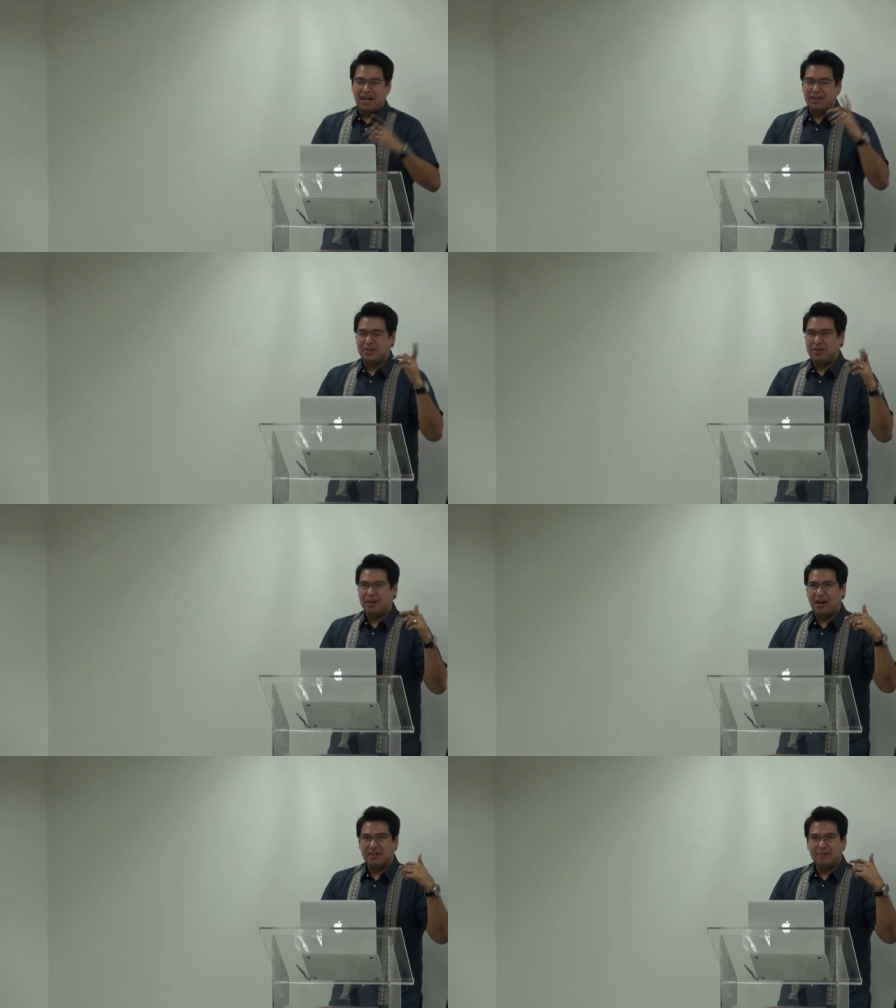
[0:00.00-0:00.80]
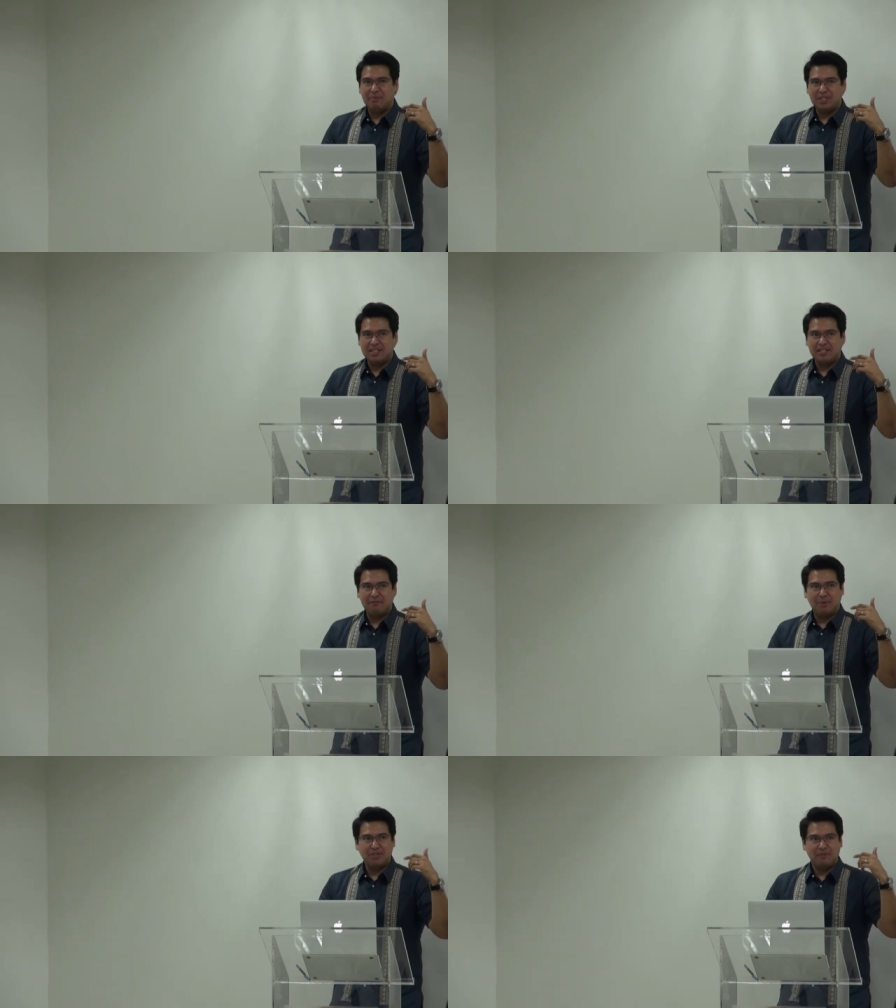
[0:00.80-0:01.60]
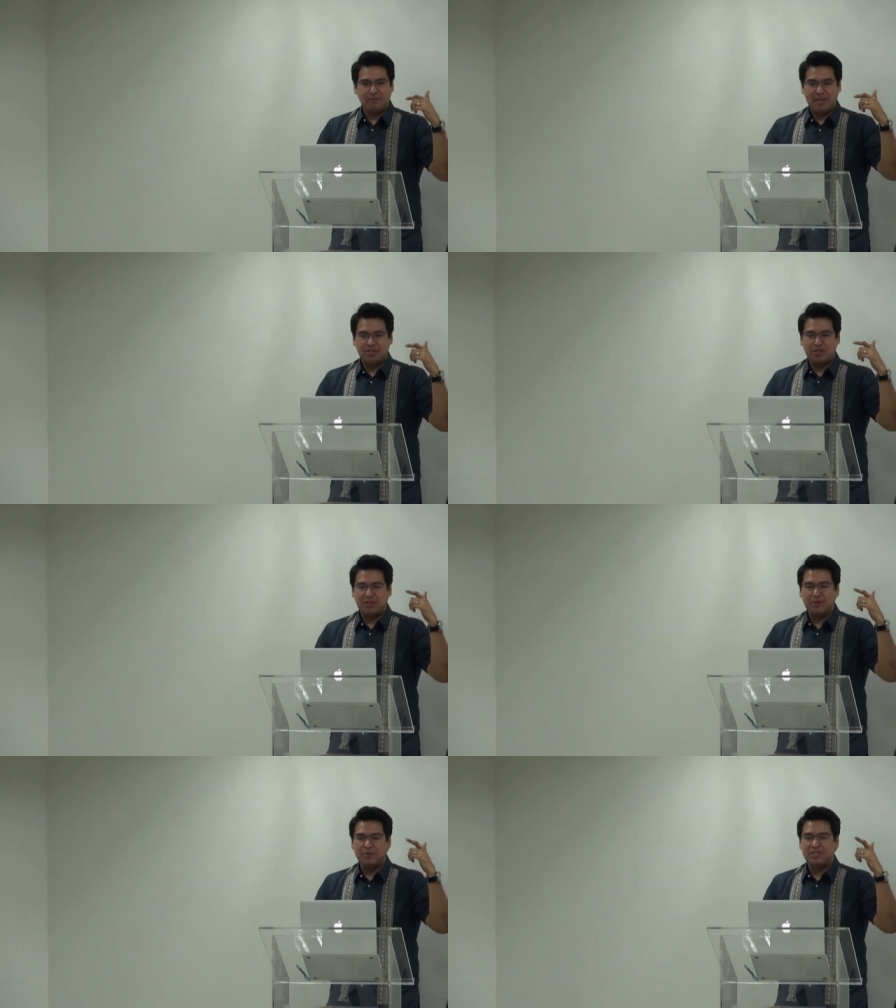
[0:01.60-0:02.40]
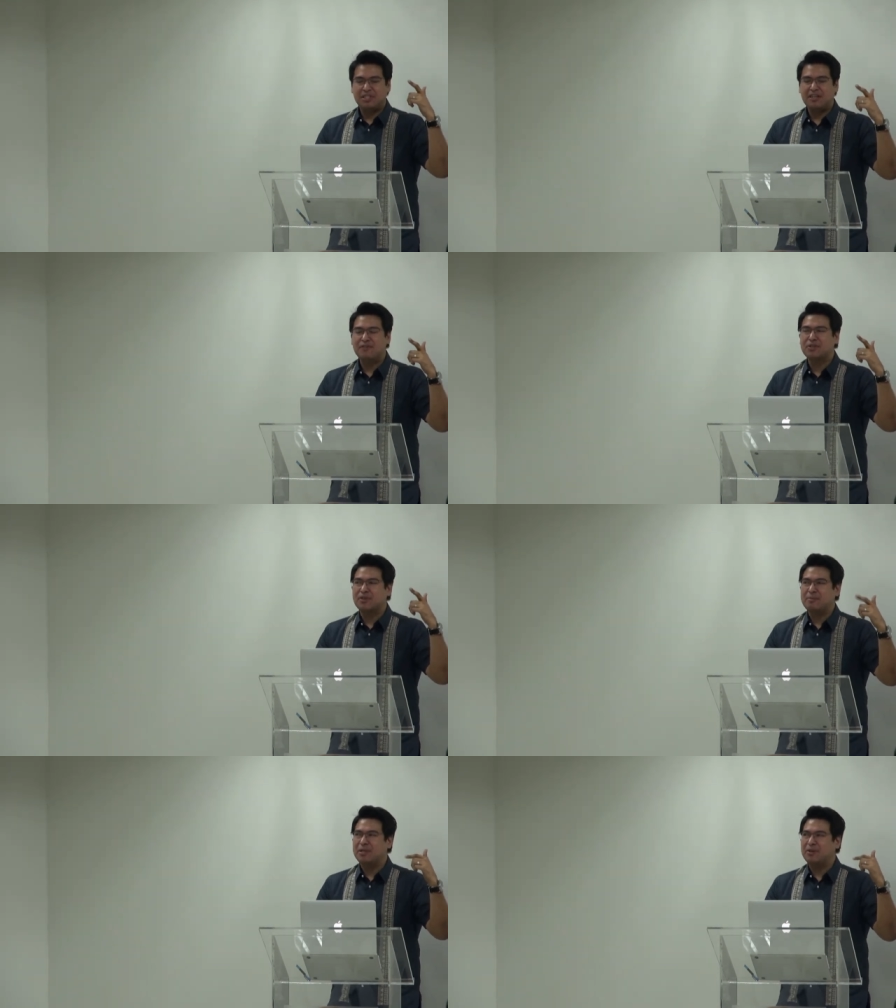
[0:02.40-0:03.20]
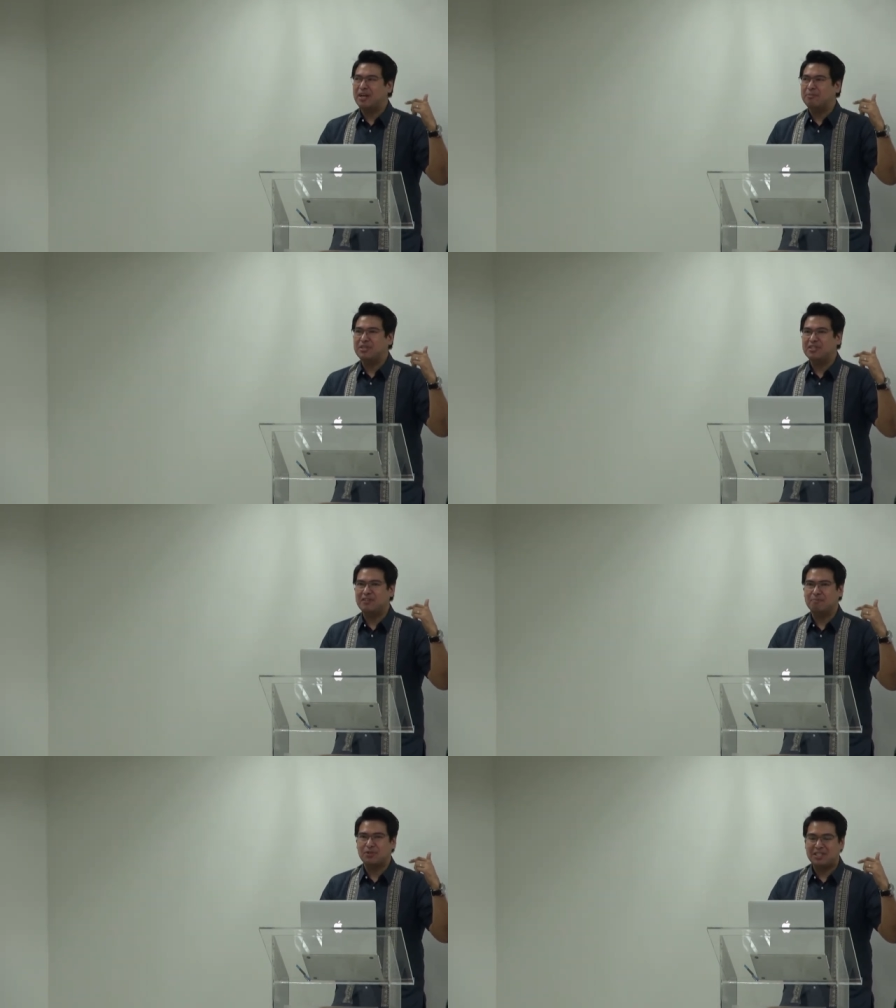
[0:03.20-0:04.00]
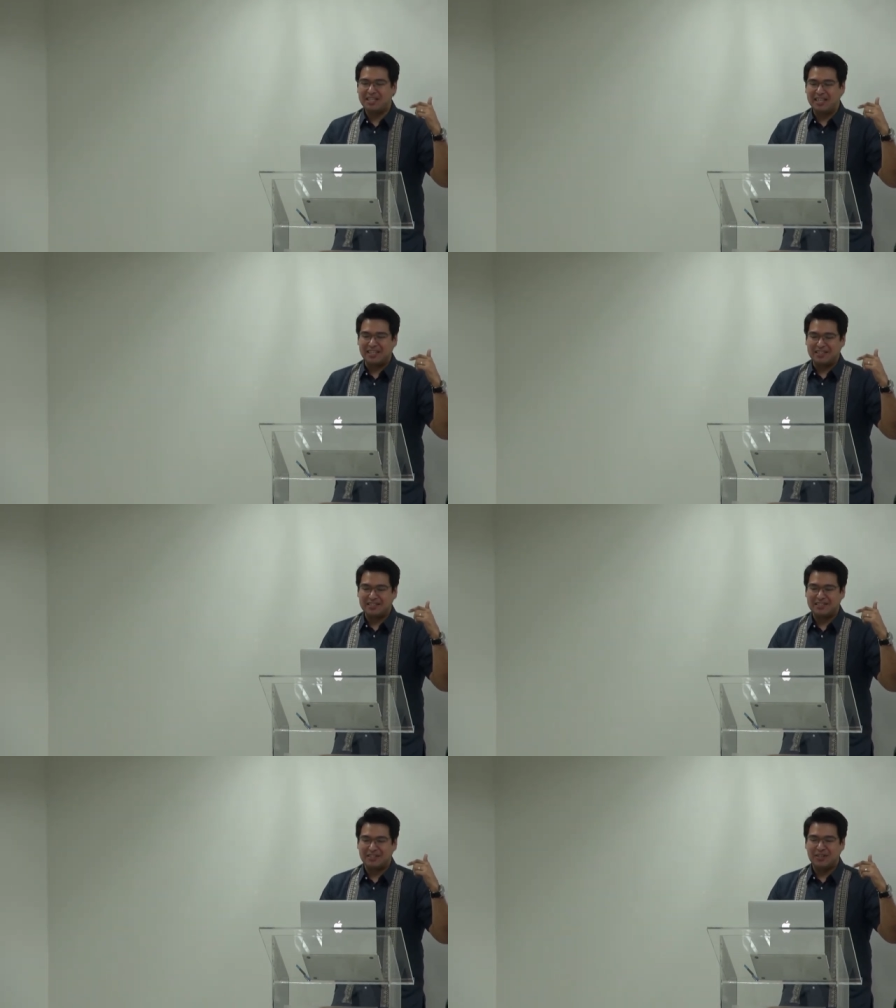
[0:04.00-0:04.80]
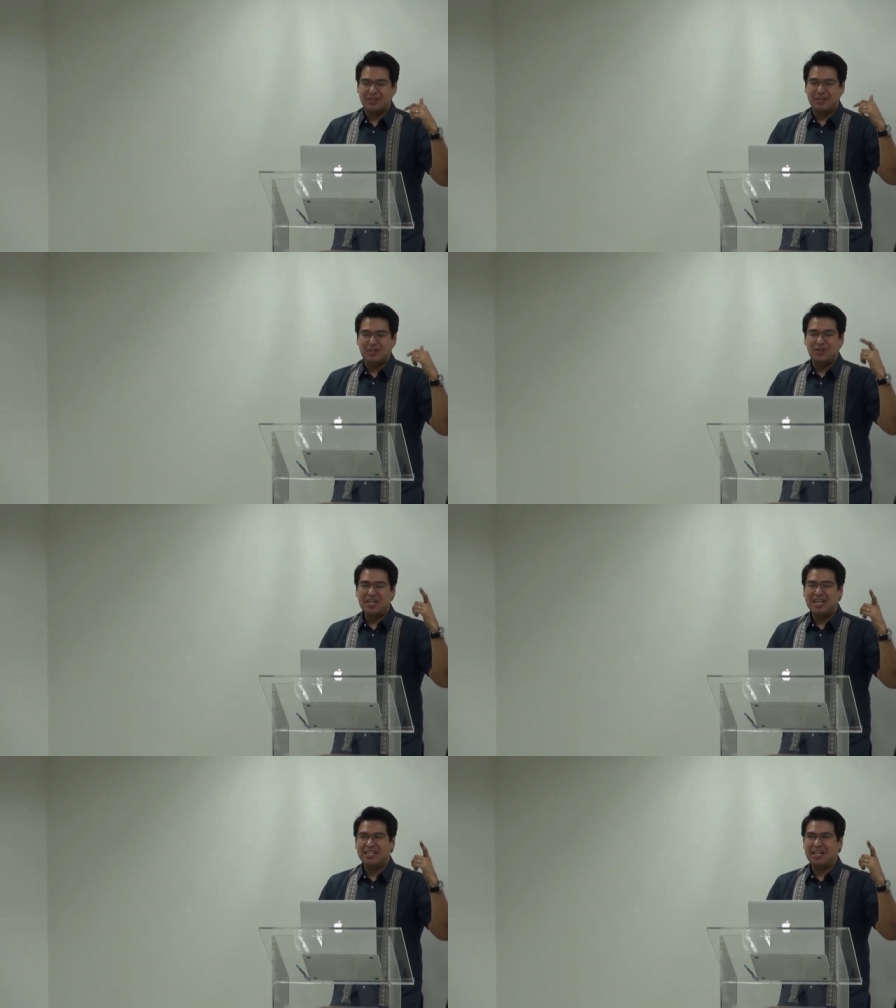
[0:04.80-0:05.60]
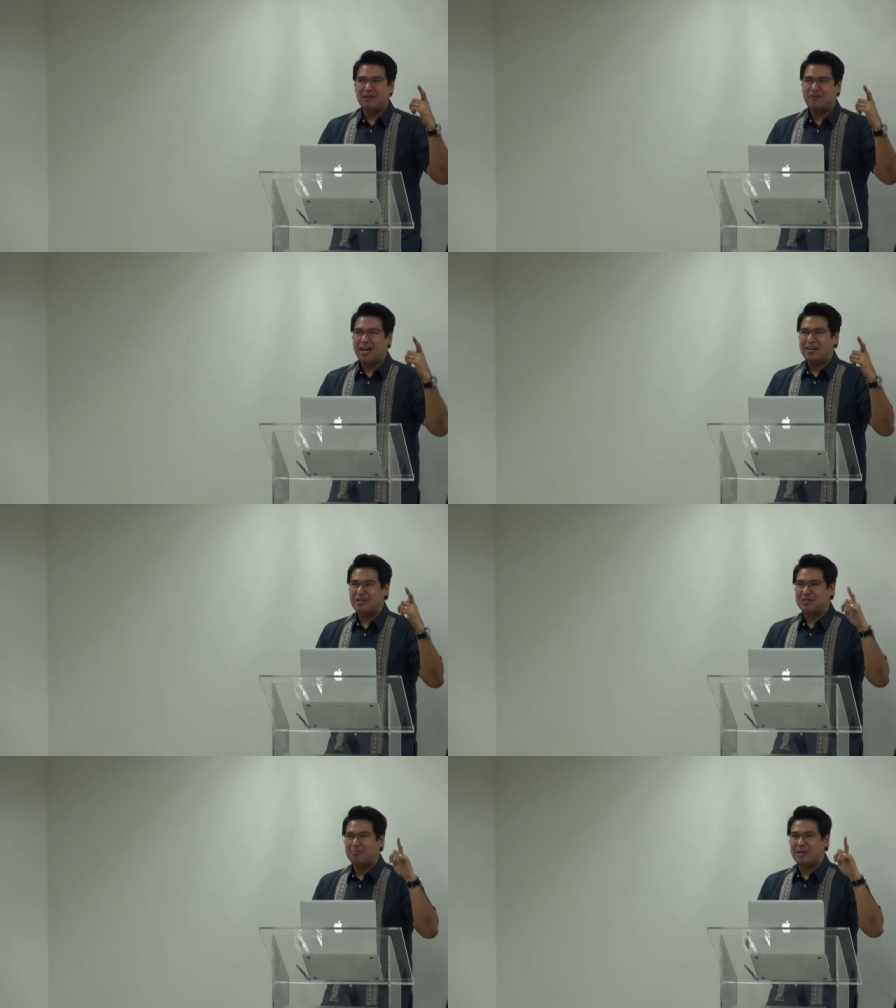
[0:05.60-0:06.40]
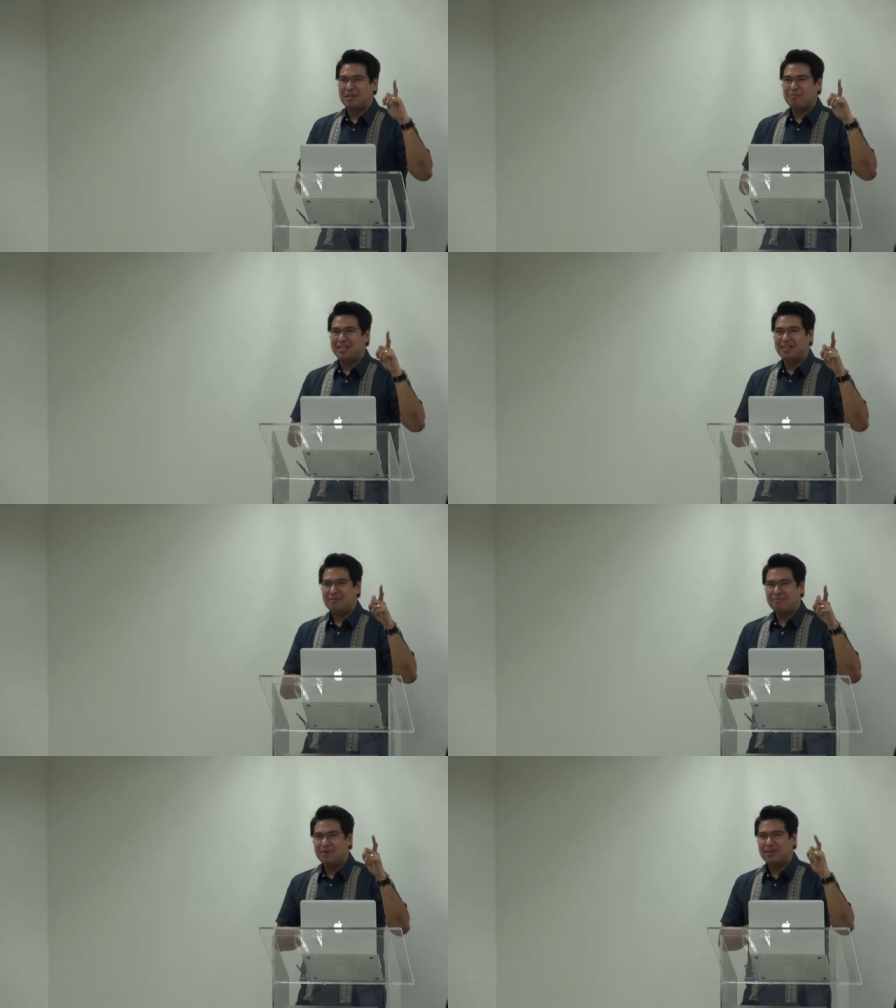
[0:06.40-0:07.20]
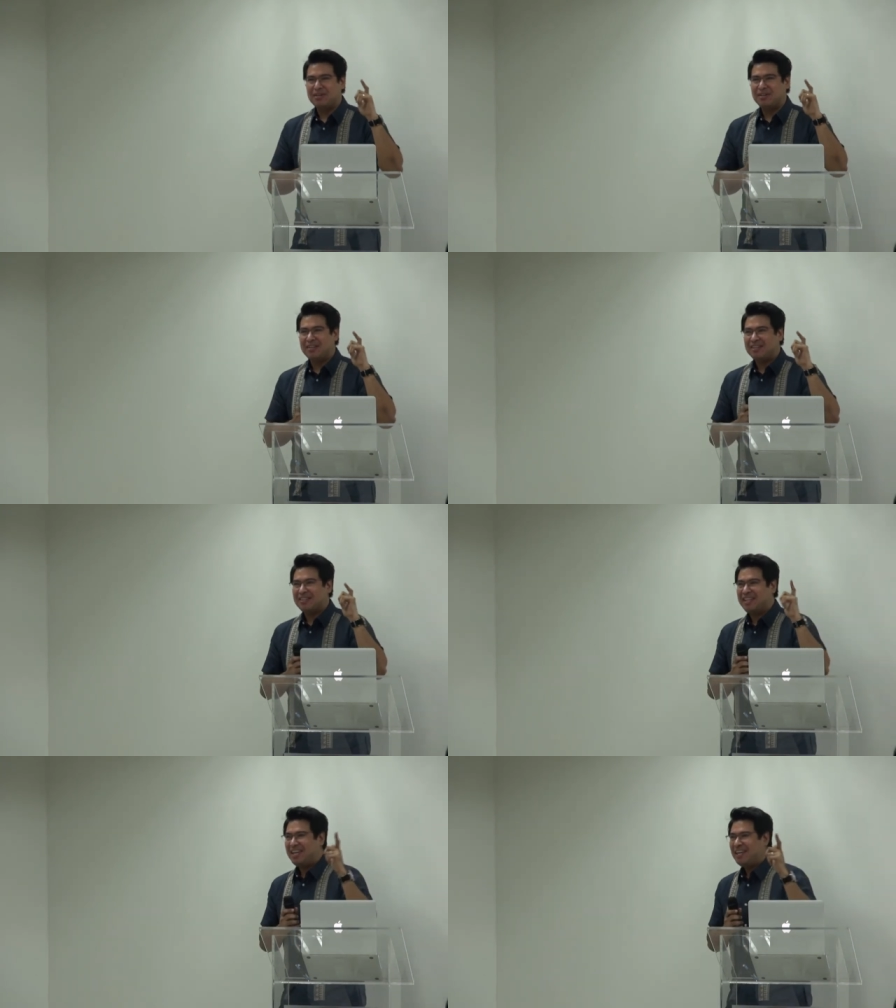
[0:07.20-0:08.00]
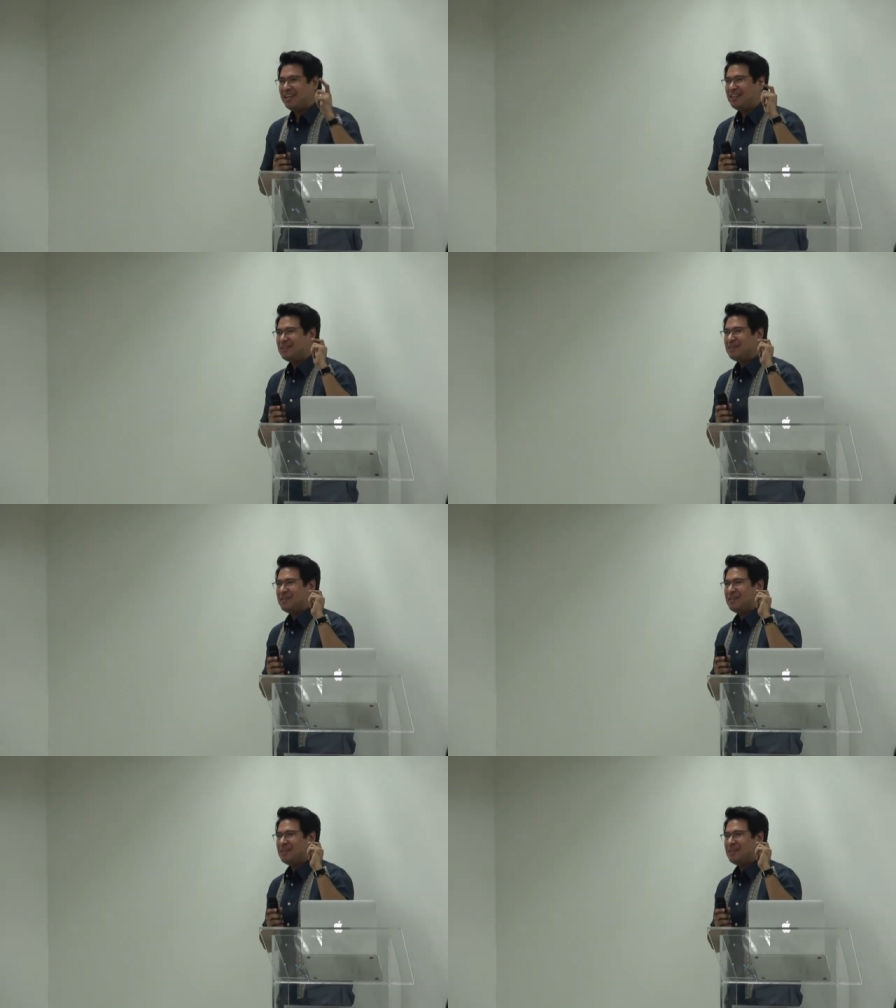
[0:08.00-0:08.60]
Another other sensitive personal information includes civil, criminal, or administrative proceedings. Unique identifiers, pag-ibig number, T I N,